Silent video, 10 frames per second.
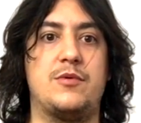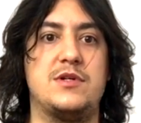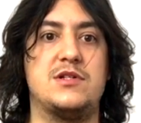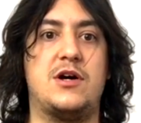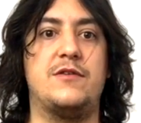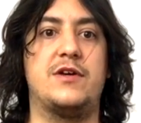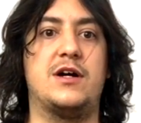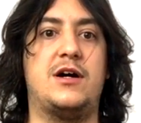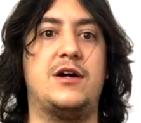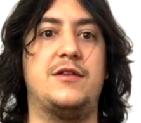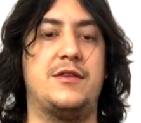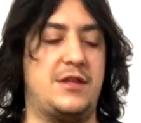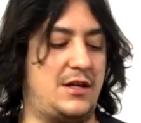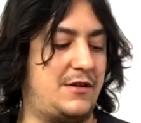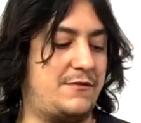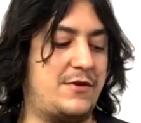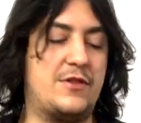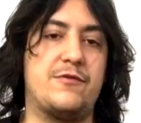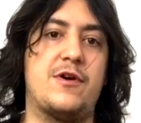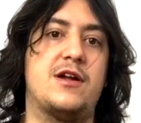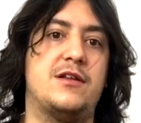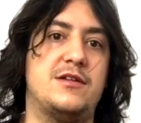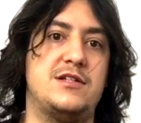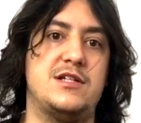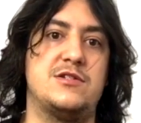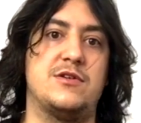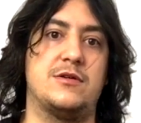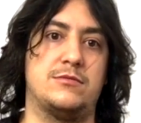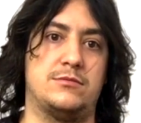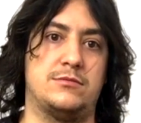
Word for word: resolving on the fifth fret of the D string.